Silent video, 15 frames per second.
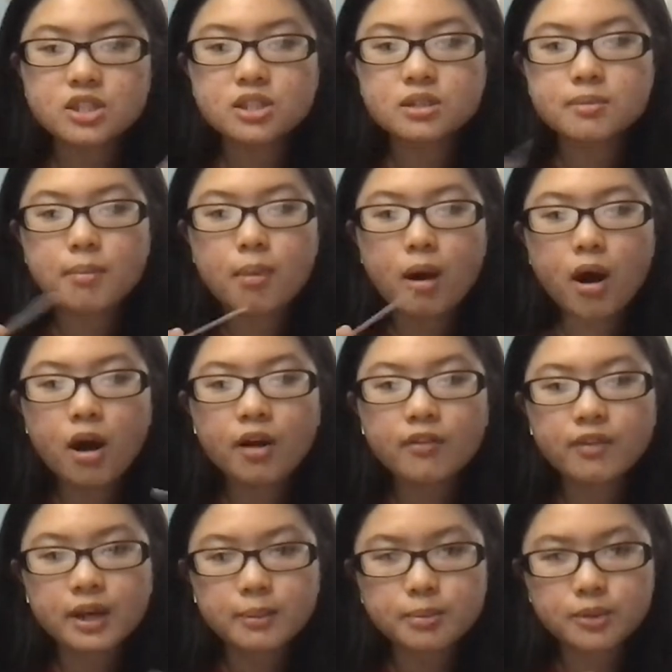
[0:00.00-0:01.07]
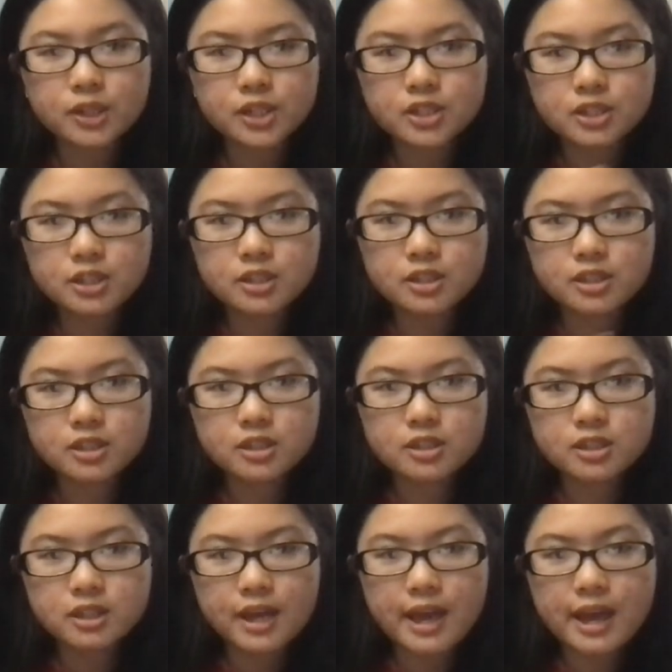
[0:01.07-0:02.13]
small
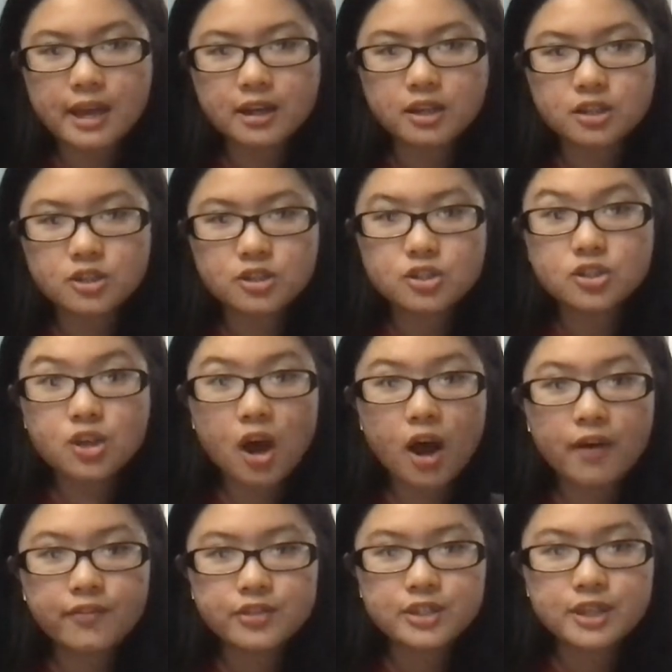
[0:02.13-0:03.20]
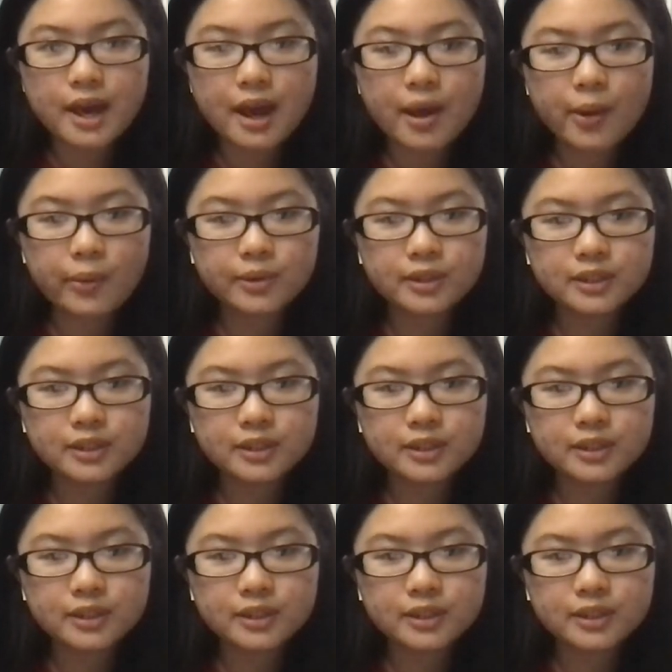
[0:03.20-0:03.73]
vibrations and a soft sound.